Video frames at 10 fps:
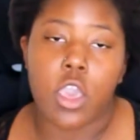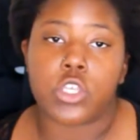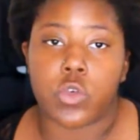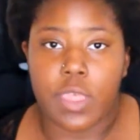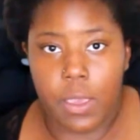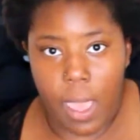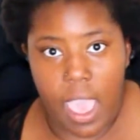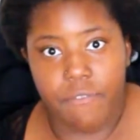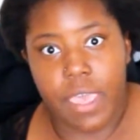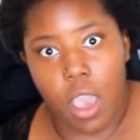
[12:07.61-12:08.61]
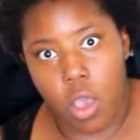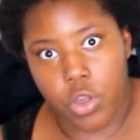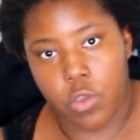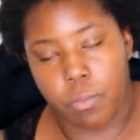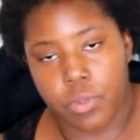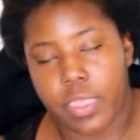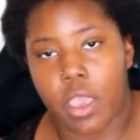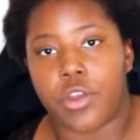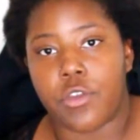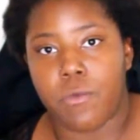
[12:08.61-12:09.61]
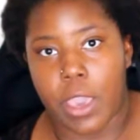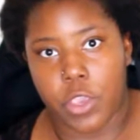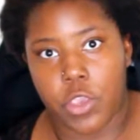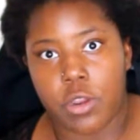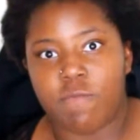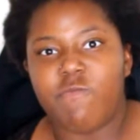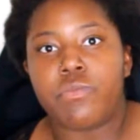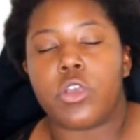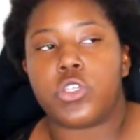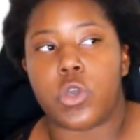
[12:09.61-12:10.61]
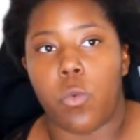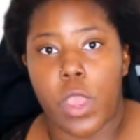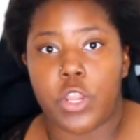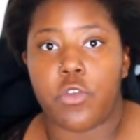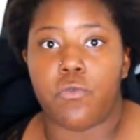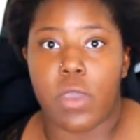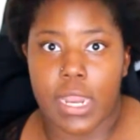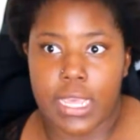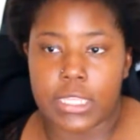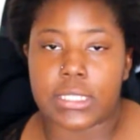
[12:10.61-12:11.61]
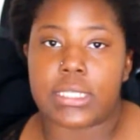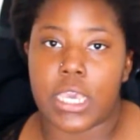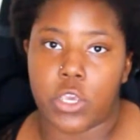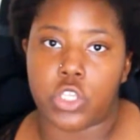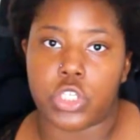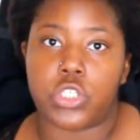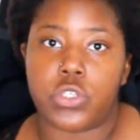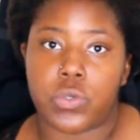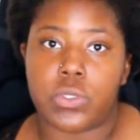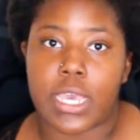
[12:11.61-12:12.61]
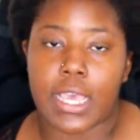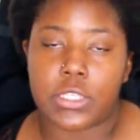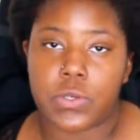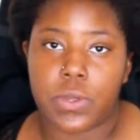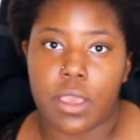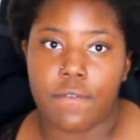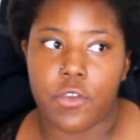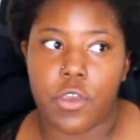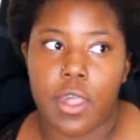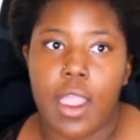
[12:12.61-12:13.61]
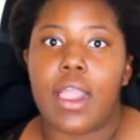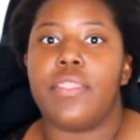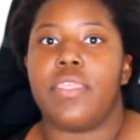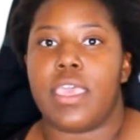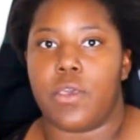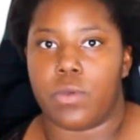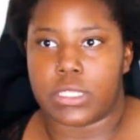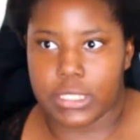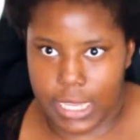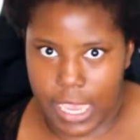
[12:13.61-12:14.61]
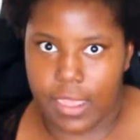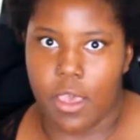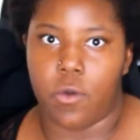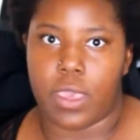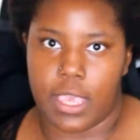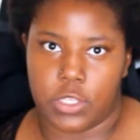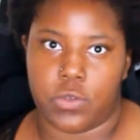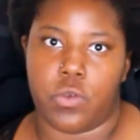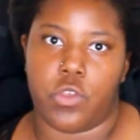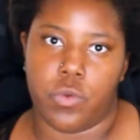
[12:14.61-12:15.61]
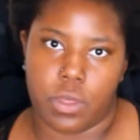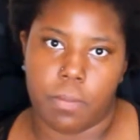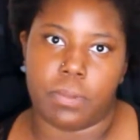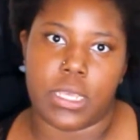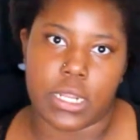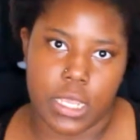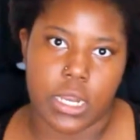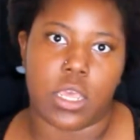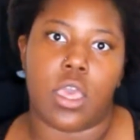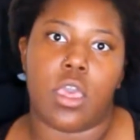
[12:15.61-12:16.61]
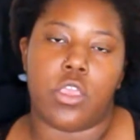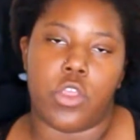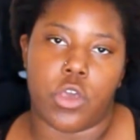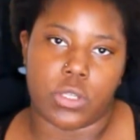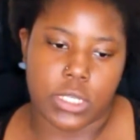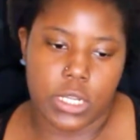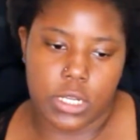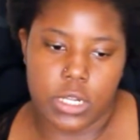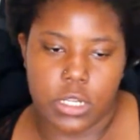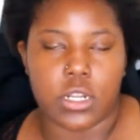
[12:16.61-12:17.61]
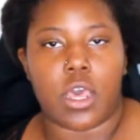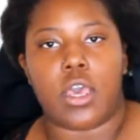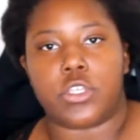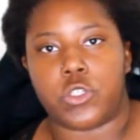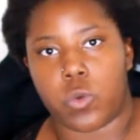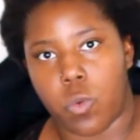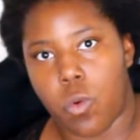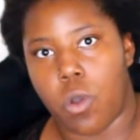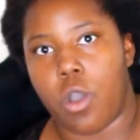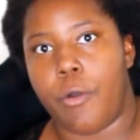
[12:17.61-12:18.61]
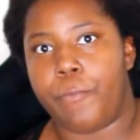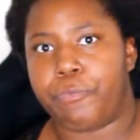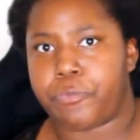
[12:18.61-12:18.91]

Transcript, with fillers: So they'll have that on your, put that on your record. So when you're ready to take a G2 test or whatever, it will say that, okay, so you completed, you know, da da da da, da school.